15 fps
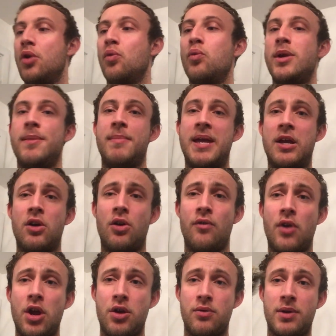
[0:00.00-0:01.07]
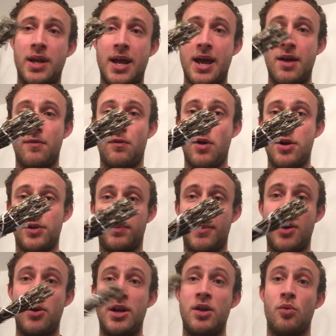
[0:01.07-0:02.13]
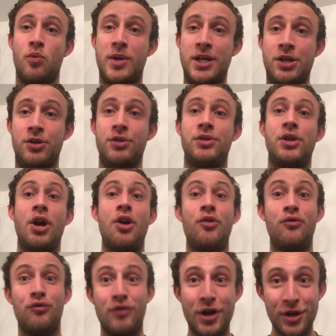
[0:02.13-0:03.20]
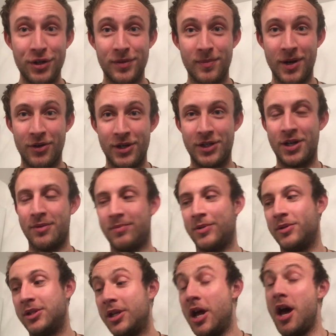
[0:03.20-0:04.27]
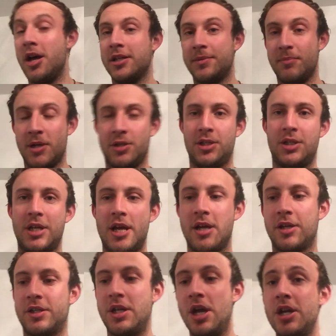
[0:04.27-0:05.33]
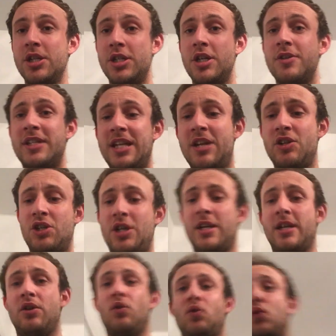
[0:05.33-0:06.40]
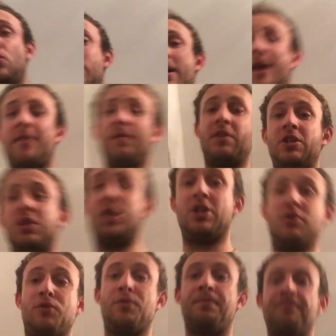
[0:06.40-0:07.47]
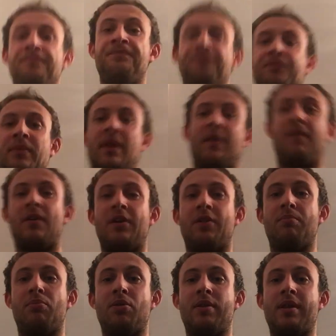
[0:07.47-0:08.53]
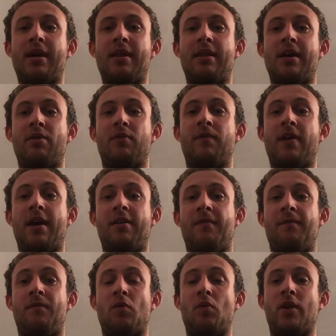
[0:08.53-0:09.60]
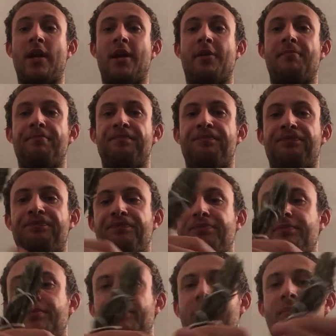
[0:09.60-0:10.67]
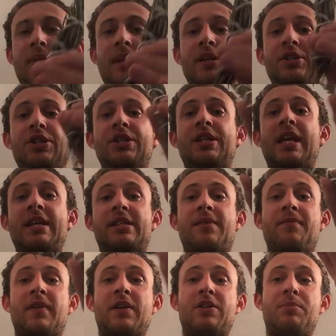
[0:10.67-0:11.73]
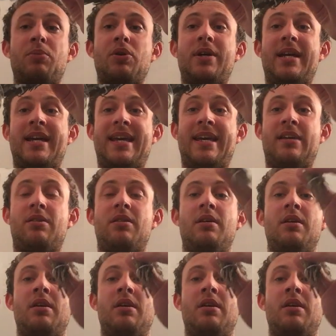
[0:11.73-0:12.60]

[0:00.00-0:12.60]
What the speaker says: We make our own out of rosemary. We use rosemary smudge sticks. So essentially all you have to do, if I can put that there without it falling, is just get something to put it in.